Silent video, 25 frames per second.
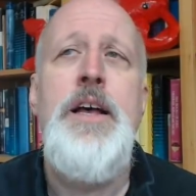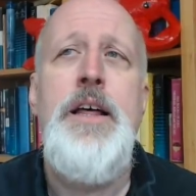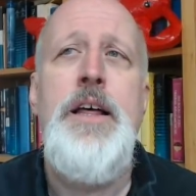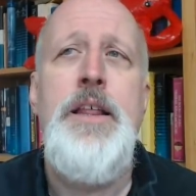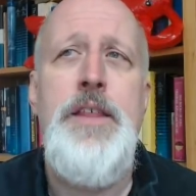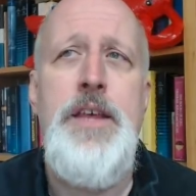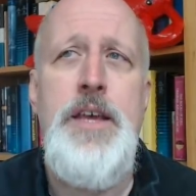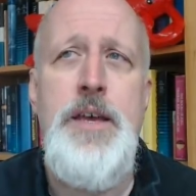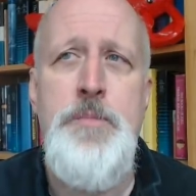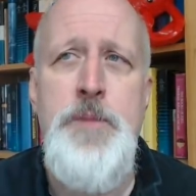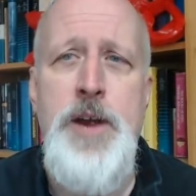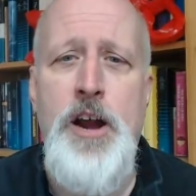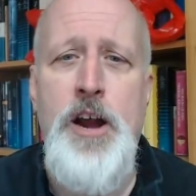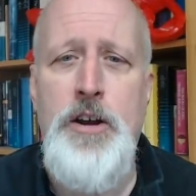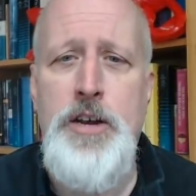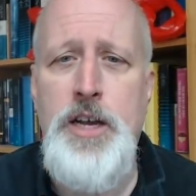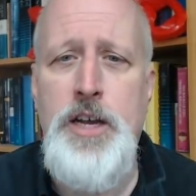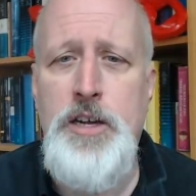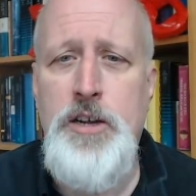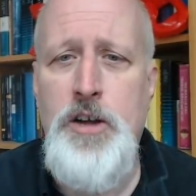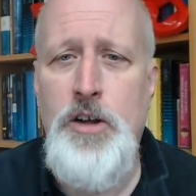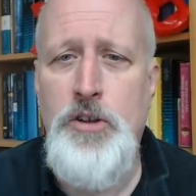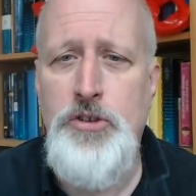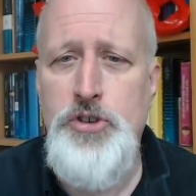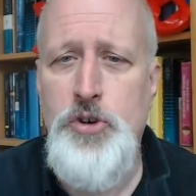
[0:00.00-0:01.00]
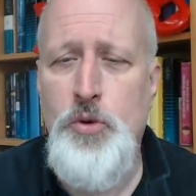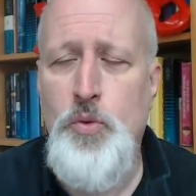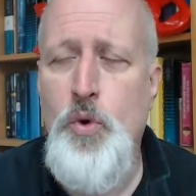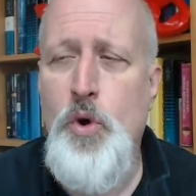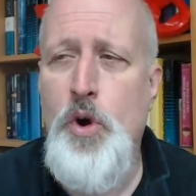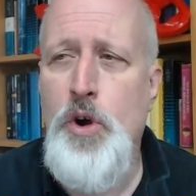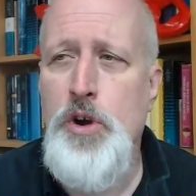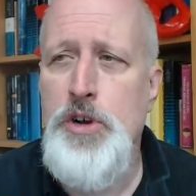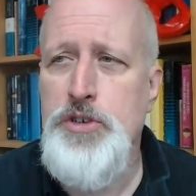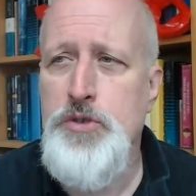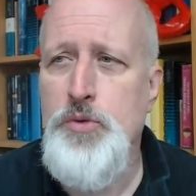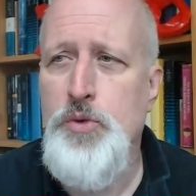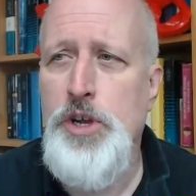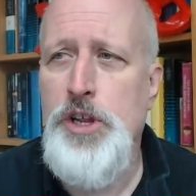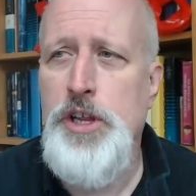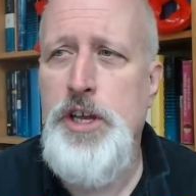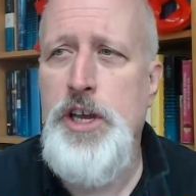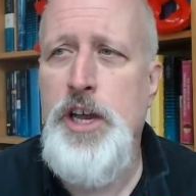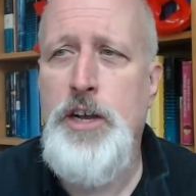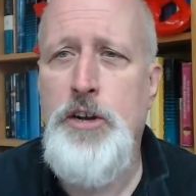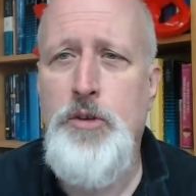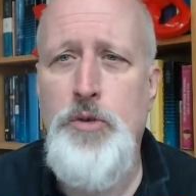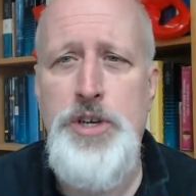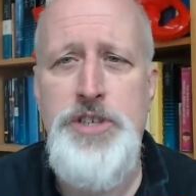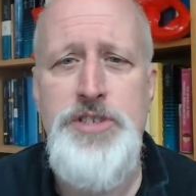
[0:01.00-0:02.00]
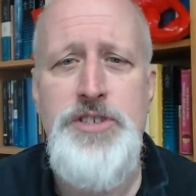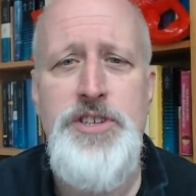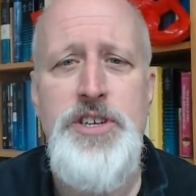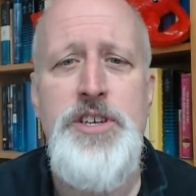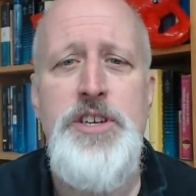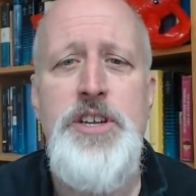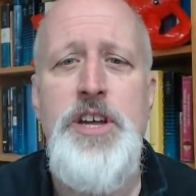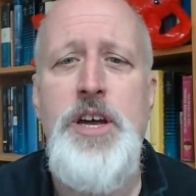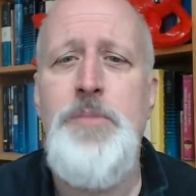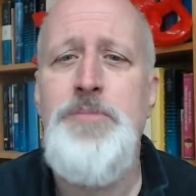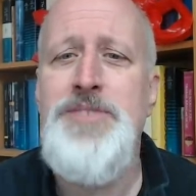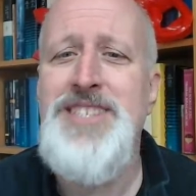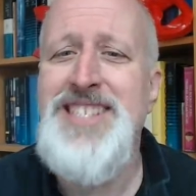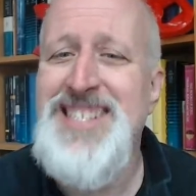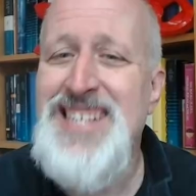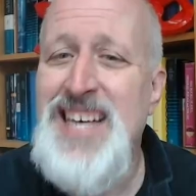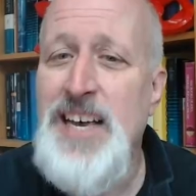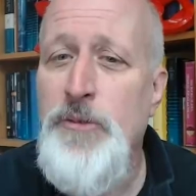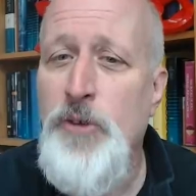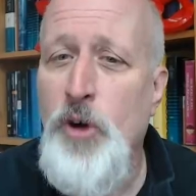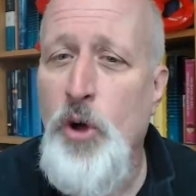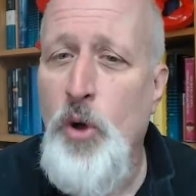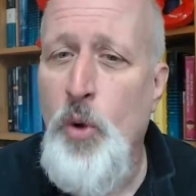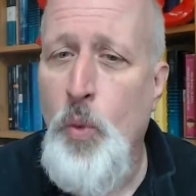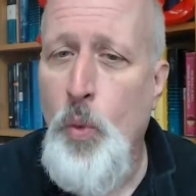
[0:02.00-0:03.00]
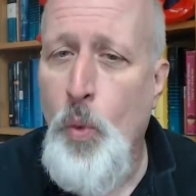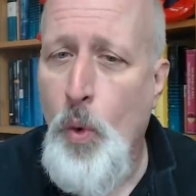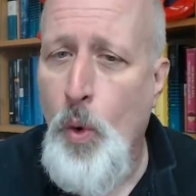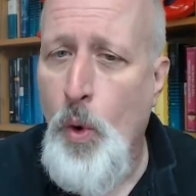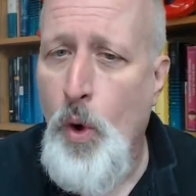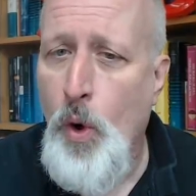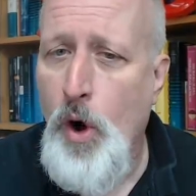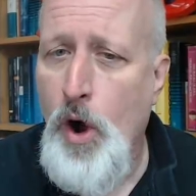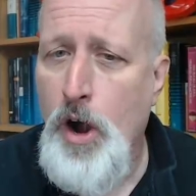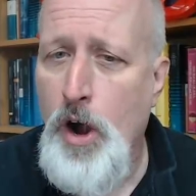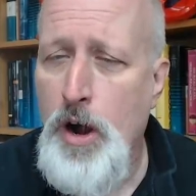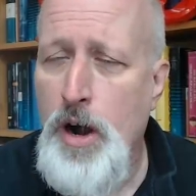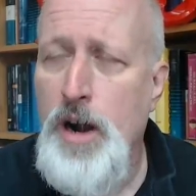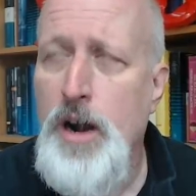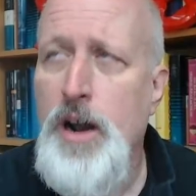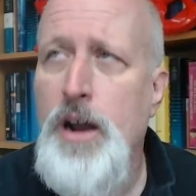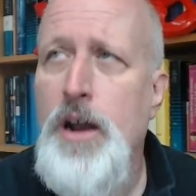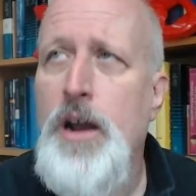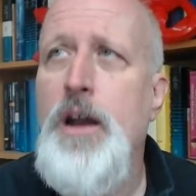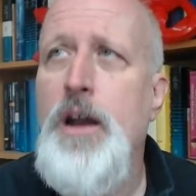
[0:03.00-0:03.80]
the American culture war is really a Christendom civil war,